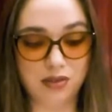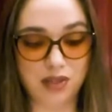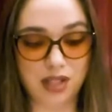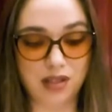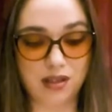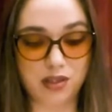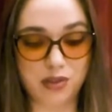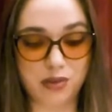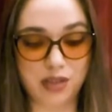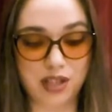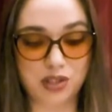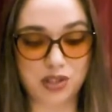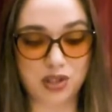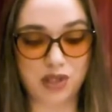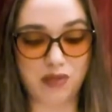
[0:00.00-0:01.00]
in the
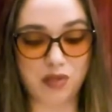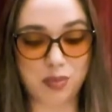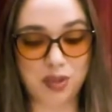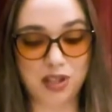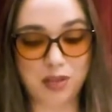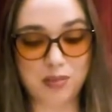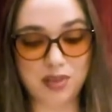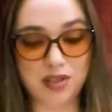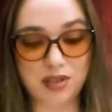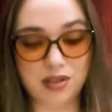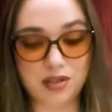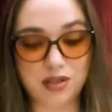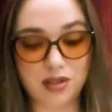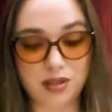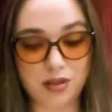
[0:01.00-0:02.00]
direction of the plump
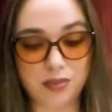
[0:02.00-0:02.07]
sister.